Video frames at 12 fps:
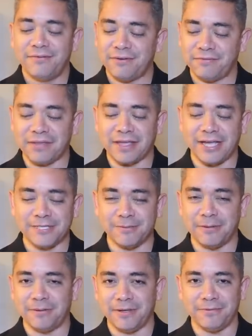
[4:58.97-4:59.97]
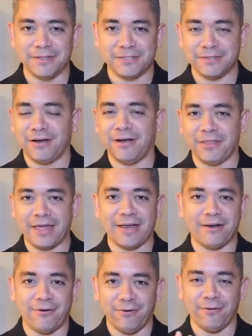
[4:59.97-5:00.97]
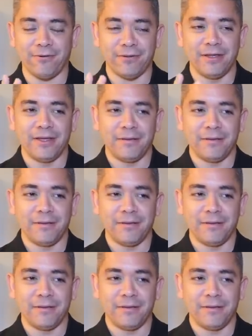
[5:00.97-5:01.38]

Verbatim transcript: whatever the case may be, we saw that whole